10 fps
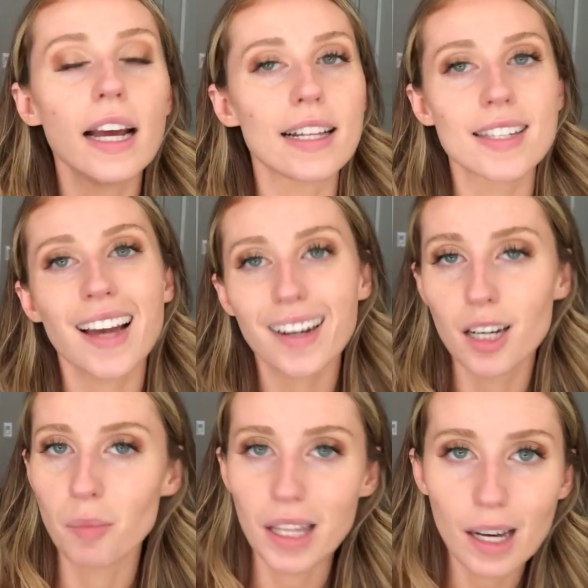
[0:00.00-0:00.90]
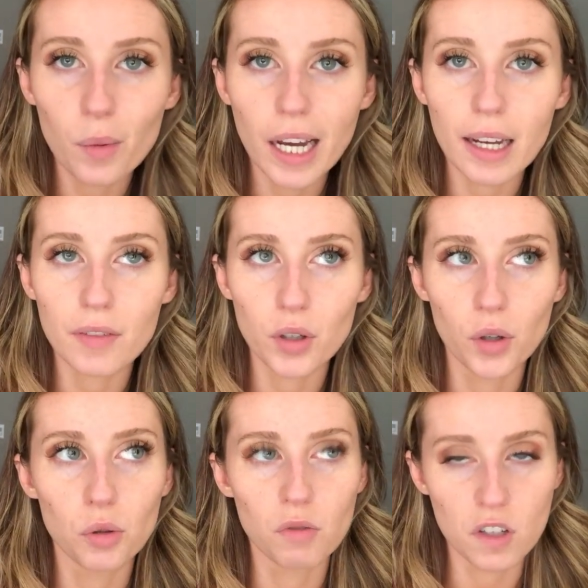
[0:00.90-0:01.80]
it's not going to be that way if you go
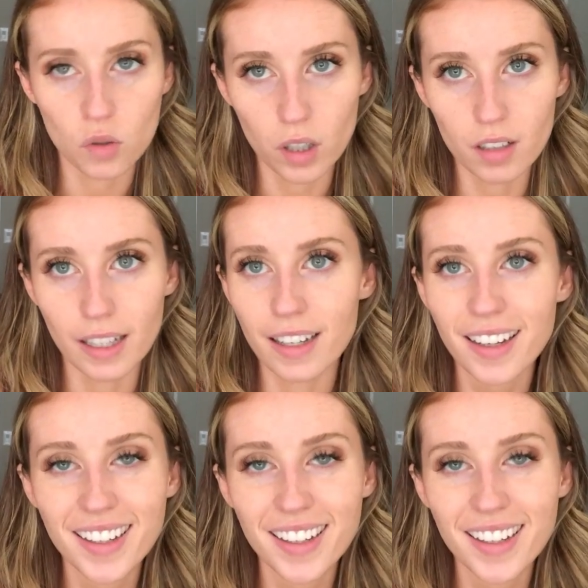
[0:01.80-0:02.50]
to a resort. Like